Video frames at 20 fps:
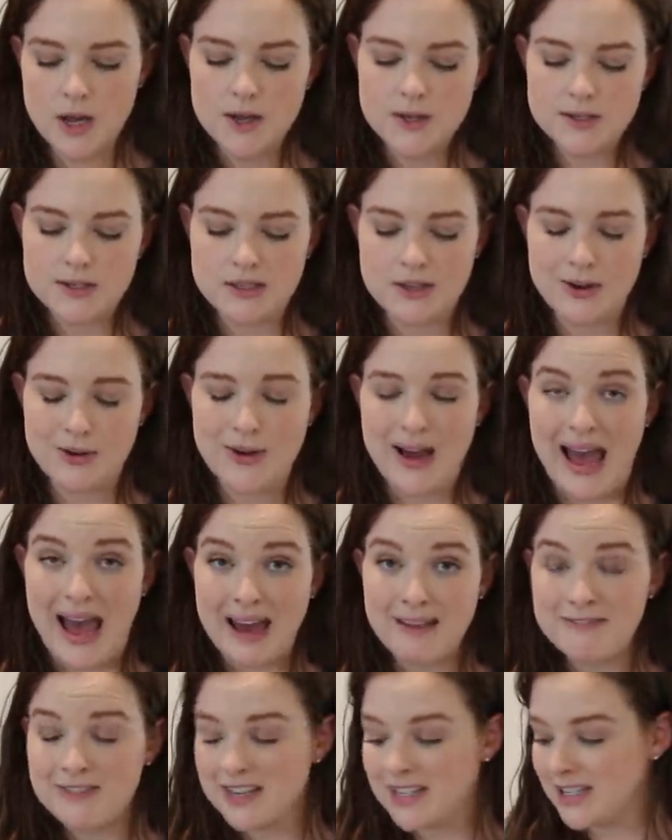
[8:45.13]
So
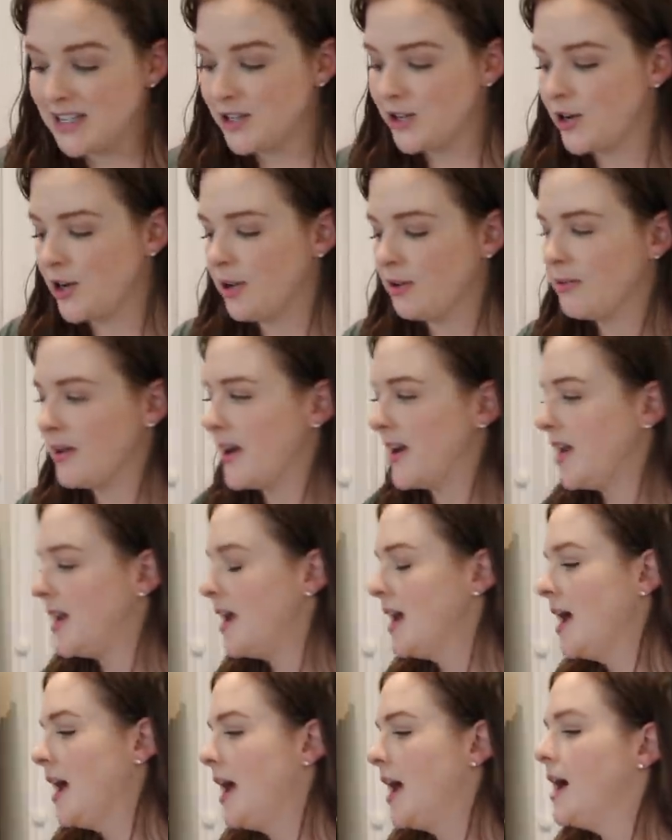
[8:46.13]
half a year already.
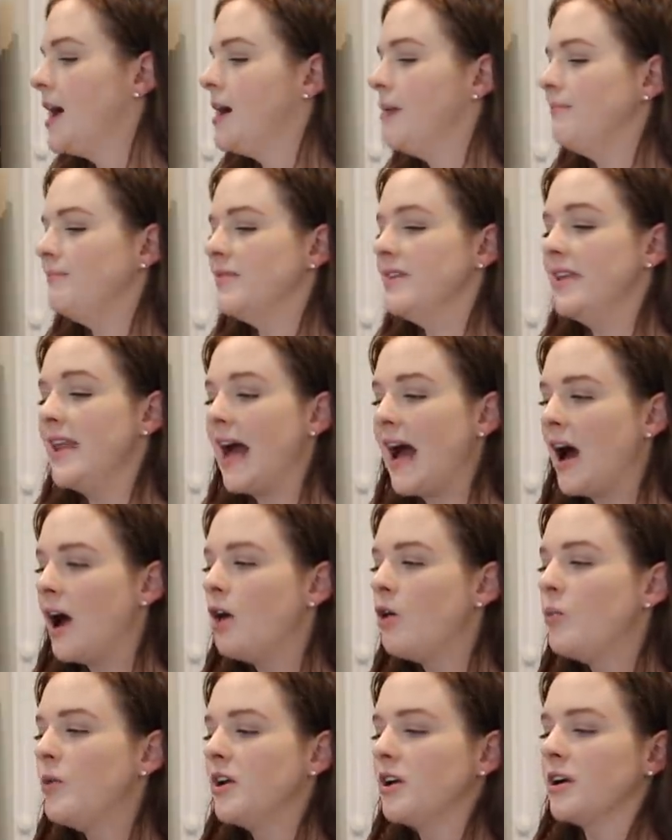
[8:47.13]
Um,
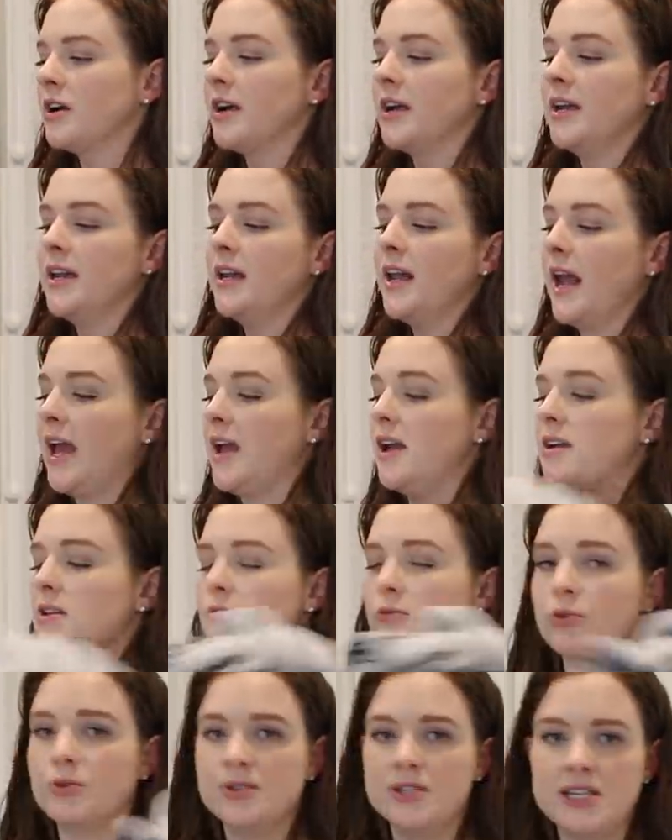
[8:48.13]
now we are in a
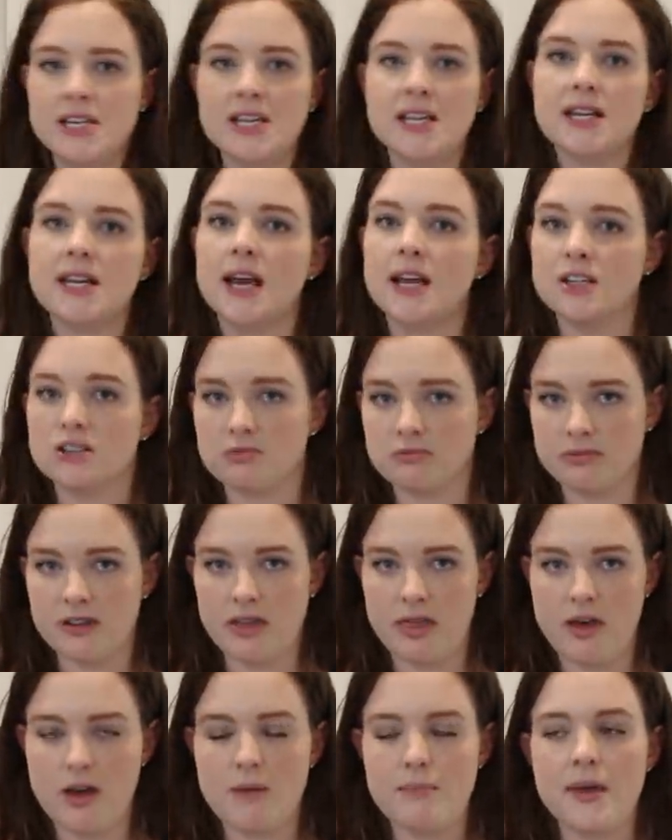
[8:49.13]
routine and a
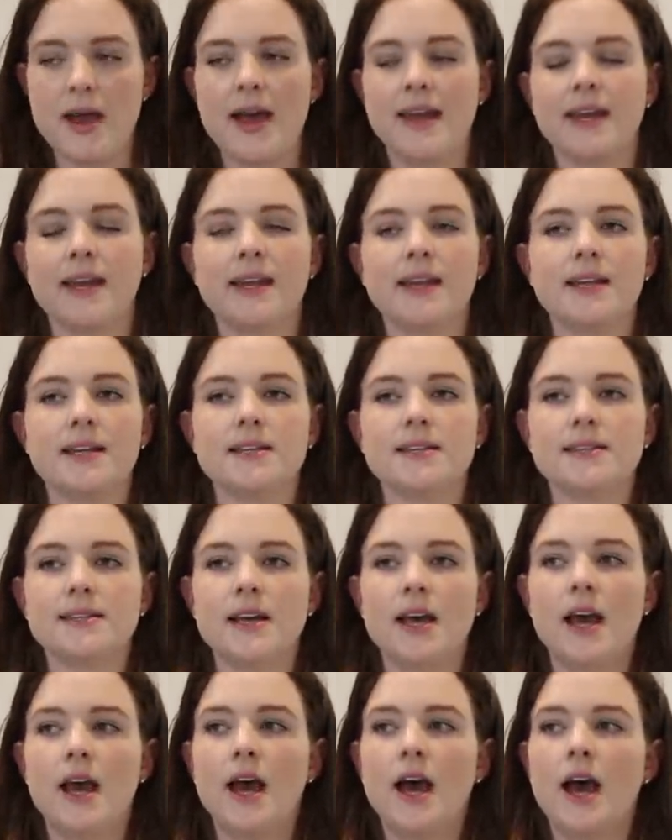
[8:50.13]
rhythm, and it is
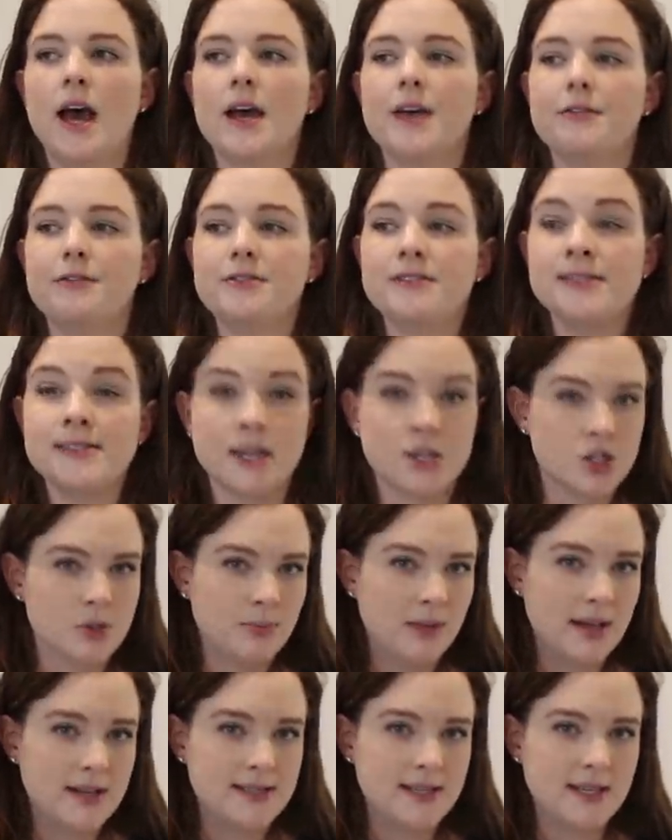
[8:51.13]
such a
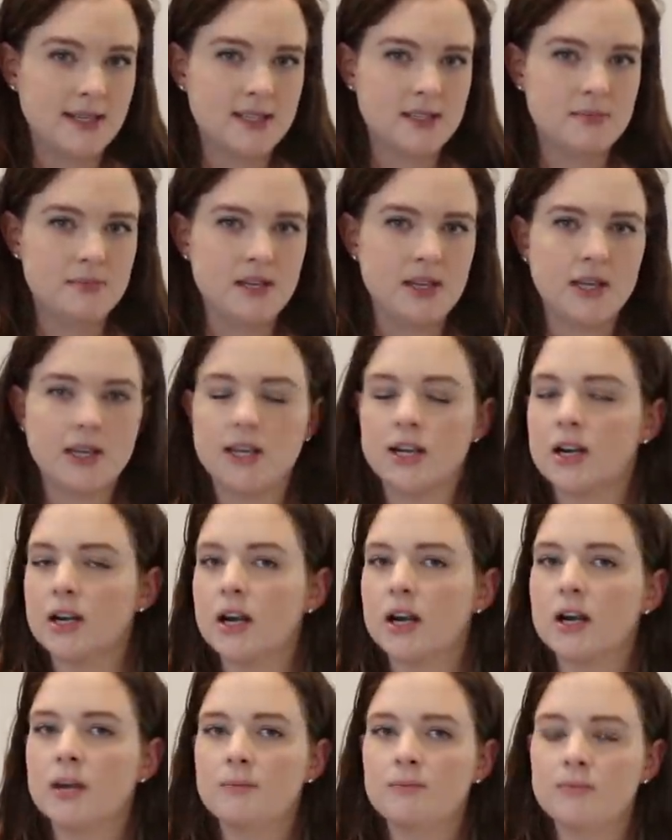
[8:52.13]
blessing to be
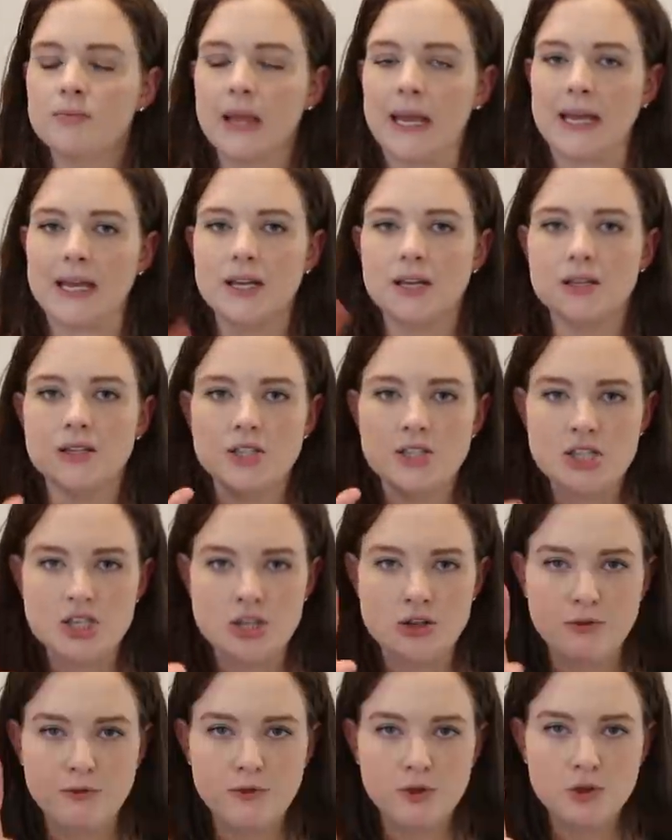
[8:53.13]
here. Like
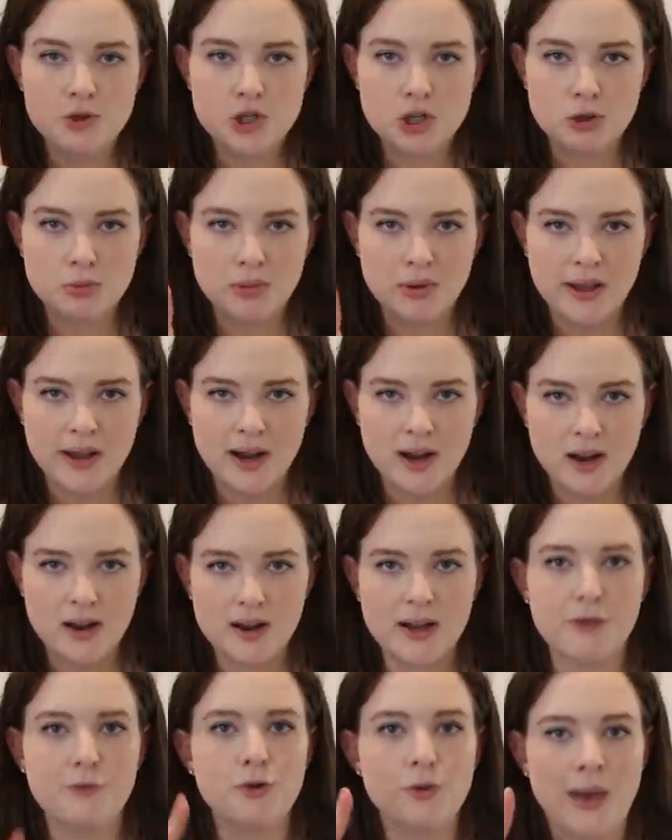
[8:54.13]
to future
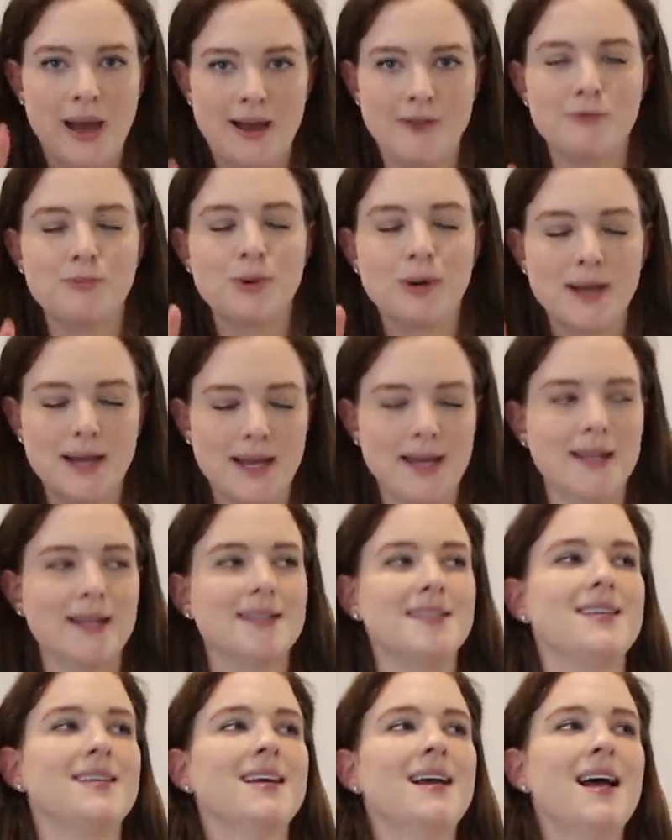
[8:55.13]
Blair, if you have more
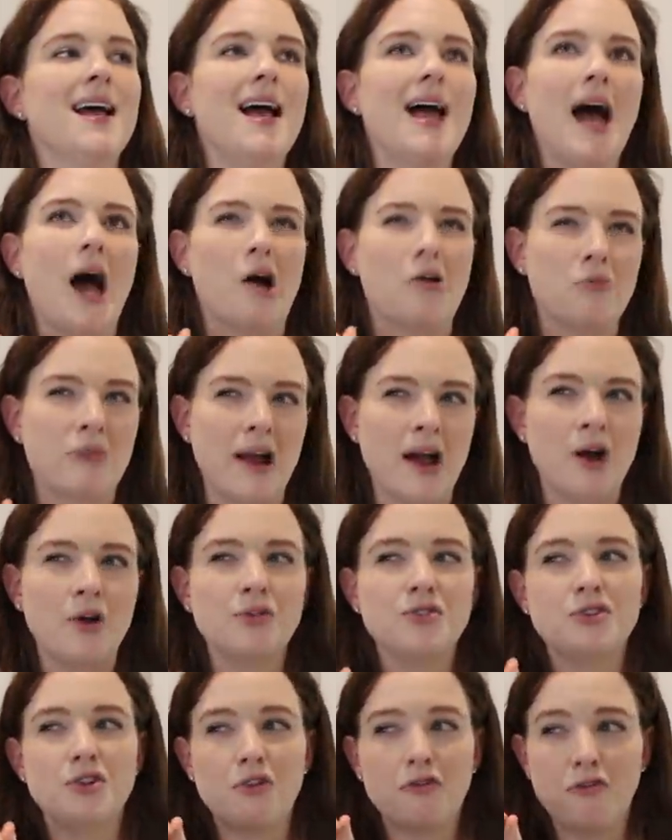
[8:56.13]
kids,
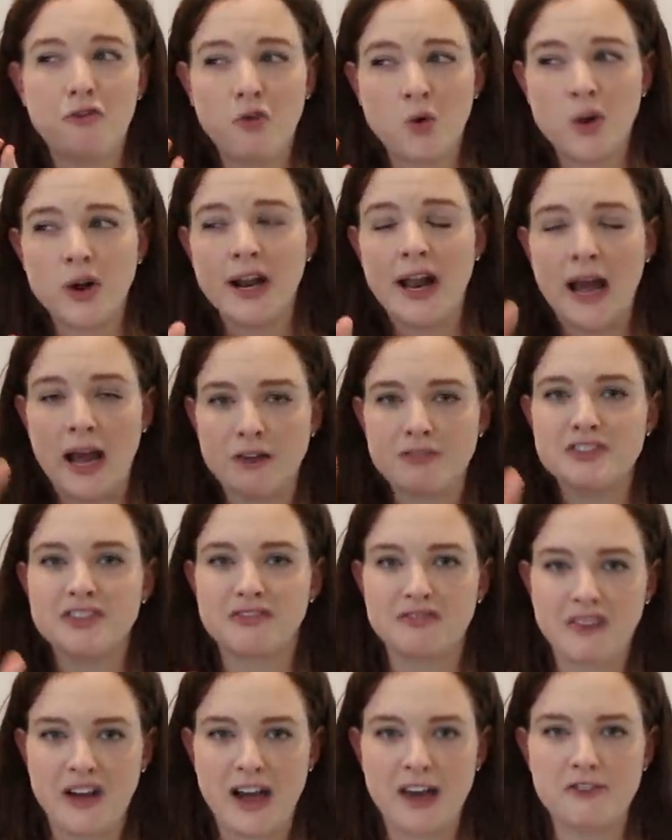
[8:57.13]
around four and a half to
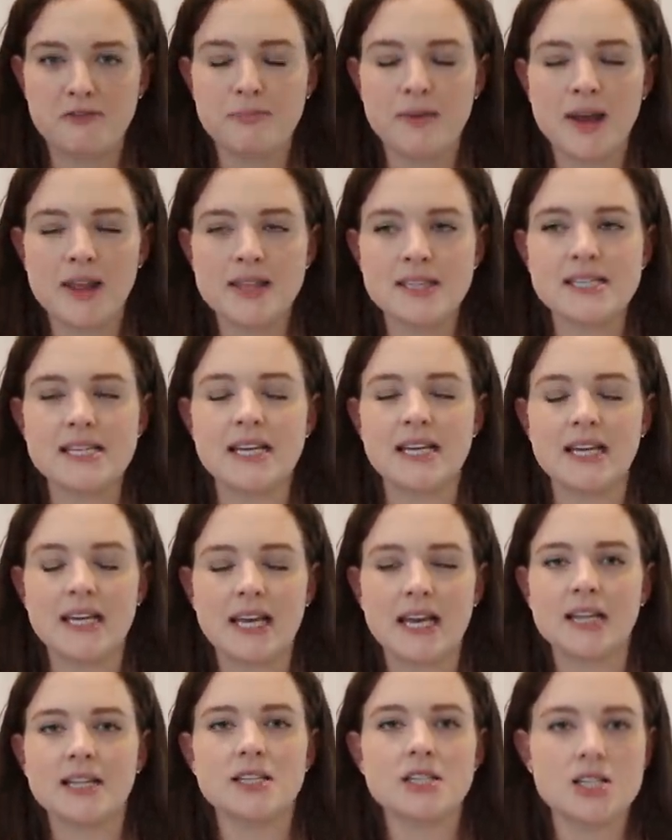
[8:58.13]
five months, it
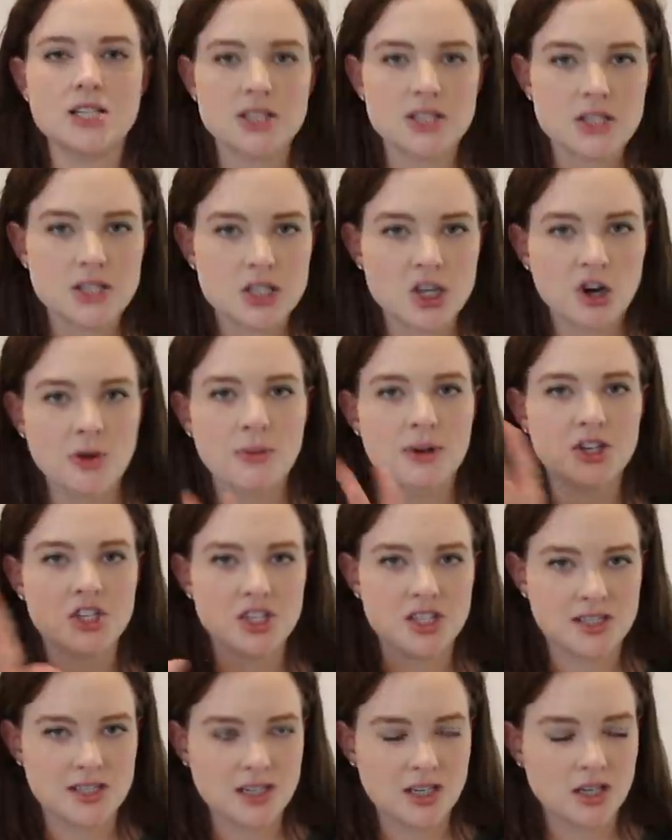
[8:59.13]
gets so much
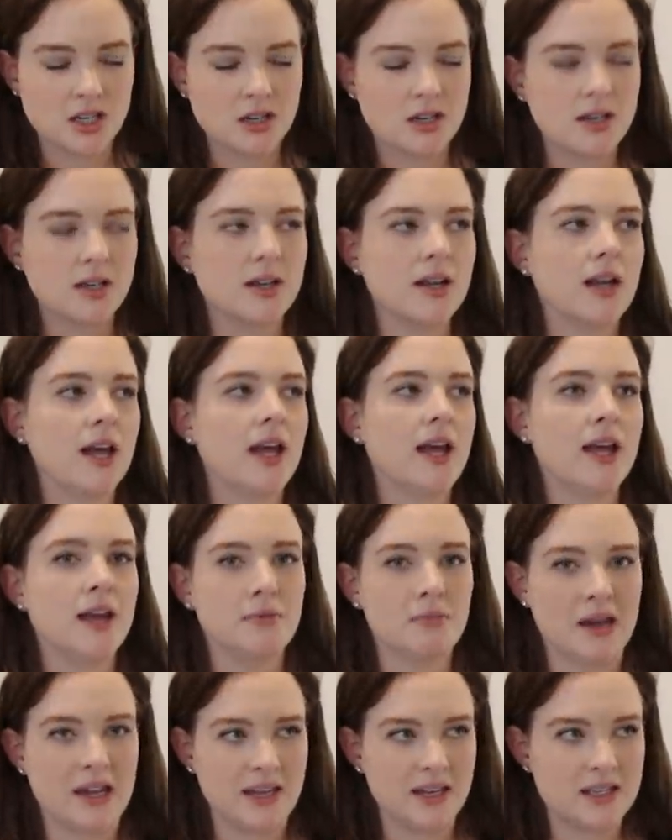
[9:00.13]
easier,
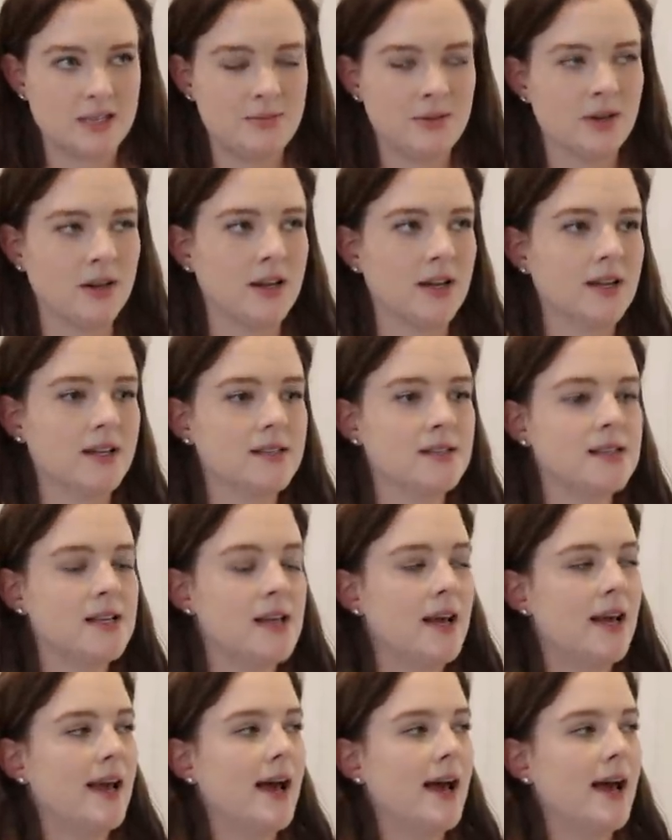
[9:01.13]
in my experience.